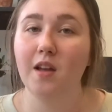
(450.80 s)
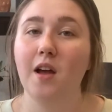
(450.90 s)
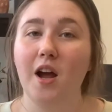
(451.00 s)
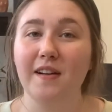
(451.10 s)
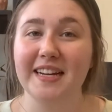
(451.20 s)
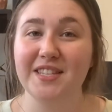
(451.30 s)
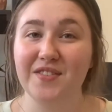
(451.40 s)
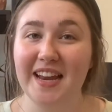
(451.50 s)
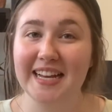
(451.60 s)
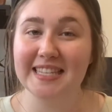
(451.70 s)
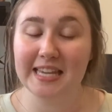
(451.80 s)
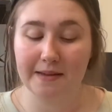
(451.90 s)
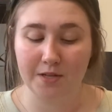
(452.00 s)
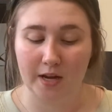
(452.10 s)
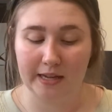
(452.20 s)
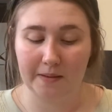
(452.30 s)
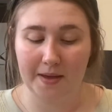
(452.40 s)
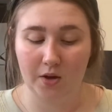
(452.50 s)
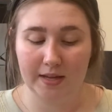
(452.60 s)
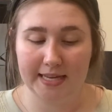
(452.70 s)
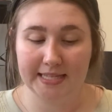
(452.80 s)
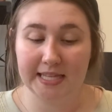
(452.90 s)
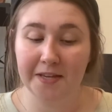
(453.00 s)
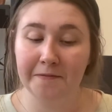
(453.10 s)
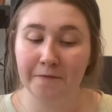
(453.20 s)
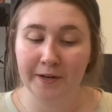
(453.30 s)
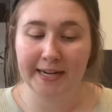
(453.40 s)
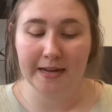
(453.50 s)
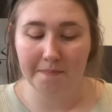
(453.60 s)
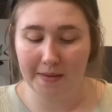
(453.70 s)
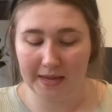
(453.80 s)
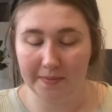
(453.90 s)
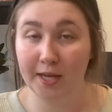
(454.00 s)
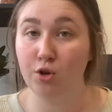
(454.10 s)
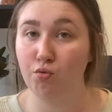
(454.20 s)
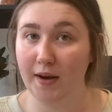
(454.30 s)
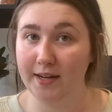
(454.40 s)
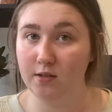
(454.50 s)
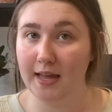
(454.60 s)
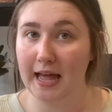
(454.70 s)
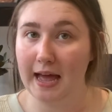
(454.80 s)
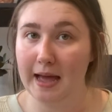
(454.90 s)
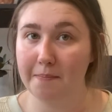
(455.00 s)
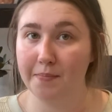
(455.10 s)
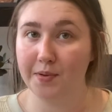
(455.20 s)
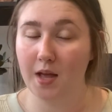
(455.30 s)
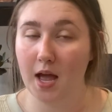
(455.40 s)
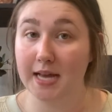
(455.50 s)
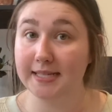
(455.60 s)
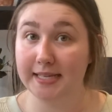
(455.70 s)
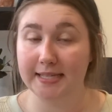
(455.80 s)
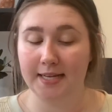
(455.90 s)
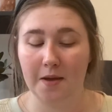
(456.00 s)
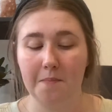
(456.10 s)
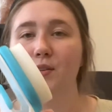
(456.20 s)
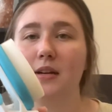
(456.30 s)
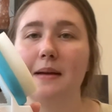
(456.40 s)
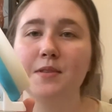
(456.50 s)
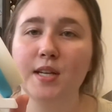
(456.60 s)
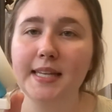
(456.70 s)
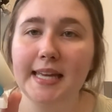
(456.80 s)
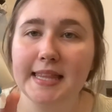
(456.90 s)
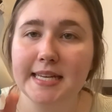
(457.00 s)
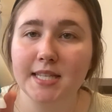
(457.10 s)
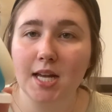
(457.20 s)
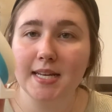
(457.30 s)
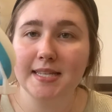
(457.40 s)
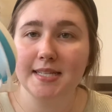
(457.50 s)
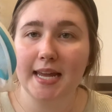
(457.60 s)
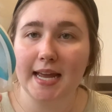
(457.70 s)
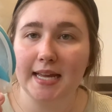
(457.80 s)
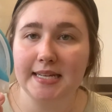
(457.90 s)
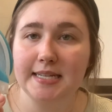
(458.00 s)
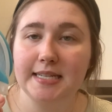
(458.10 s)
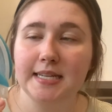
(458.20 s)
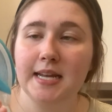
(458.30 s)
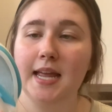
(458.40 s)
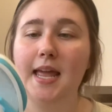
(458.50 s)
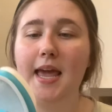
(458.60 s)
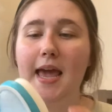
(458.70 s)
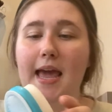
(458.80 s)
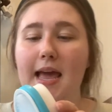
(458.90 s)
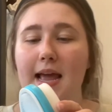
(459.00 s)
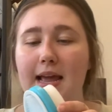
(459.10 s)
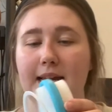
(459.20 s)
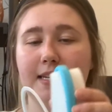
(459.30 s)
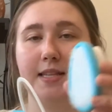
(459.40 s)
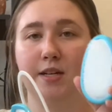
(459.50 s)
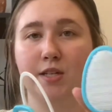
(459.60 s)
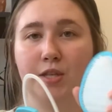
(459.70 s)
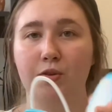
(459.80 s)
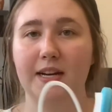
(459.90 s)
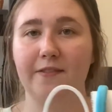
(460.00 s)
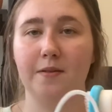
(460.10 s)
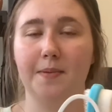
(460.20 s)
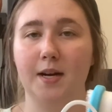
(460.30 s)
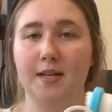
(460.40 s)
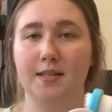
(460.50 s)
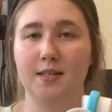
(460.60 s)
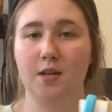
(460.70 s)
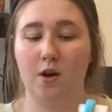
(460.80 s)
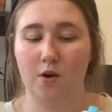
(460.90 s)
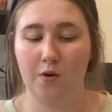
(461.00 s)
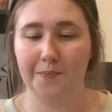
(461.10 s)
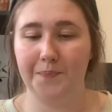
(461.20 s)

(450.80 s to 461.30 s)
All right, so the next thing I'm talking about is the Fridababy Cradle Cap system. So it comes looking like this on a stand, and there's 3 different parts. So